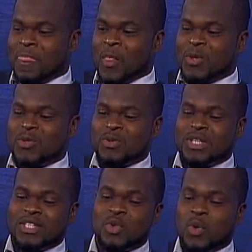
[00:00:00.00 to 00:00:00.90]
So they're
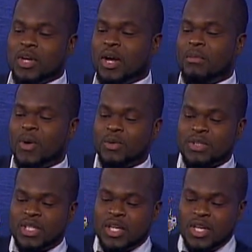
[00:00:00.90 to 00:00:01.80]
talking about
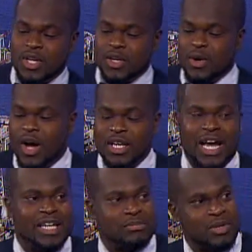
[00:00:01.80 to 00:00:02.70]
an
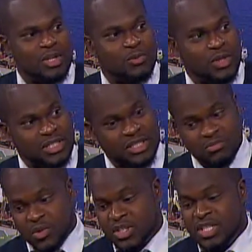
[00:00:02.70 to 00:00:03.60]
animal, what
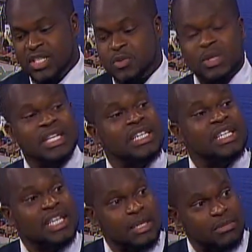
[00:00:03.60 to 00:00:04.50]
the Swahili
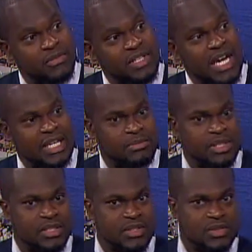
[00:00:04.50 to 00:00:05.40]
name of the animal
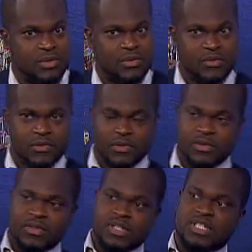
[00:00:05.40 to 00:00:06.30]
is. So
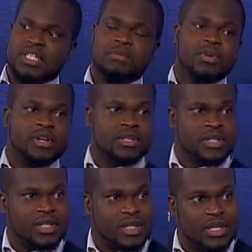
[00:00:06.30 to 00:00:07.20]
zebra
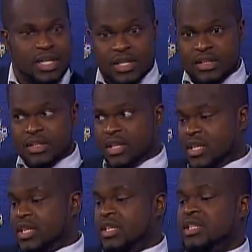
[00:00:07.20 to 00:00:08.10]
in
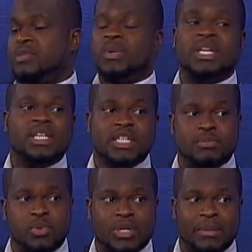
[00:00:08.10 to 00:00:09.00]
Swahili is
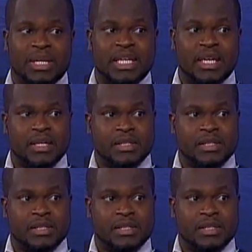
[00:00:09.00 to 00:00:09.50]
punda milia.